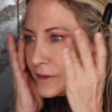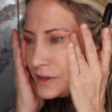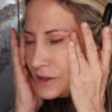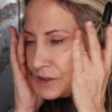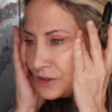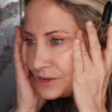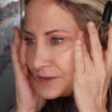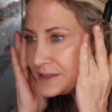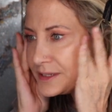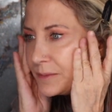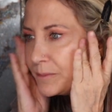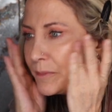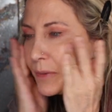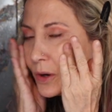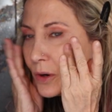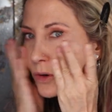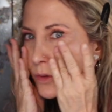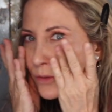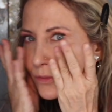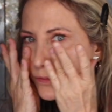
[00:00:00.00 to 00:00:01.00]
using
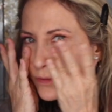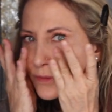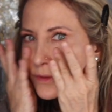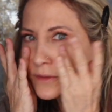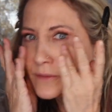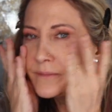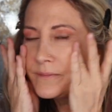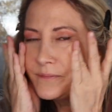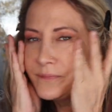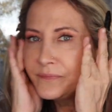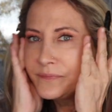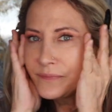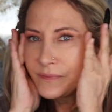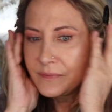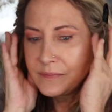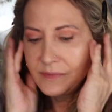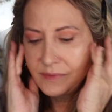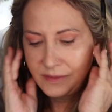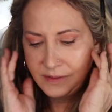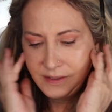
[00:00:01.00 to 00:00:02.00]
both
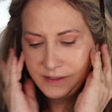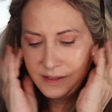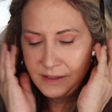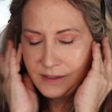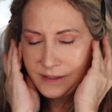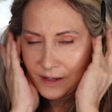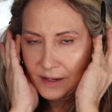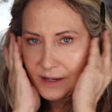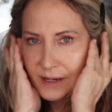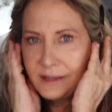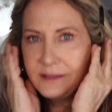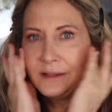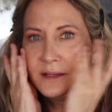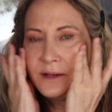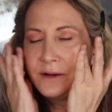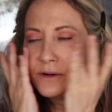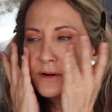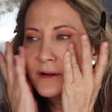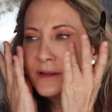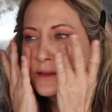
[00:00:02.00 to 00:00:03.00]
the
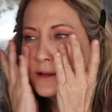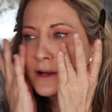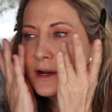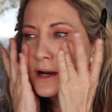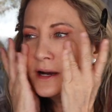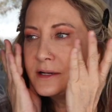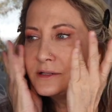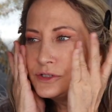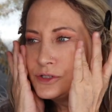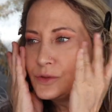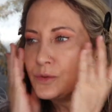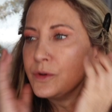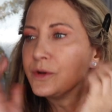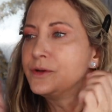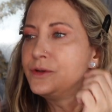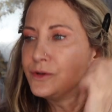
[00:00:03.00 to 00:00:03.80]
highlighter and the contour,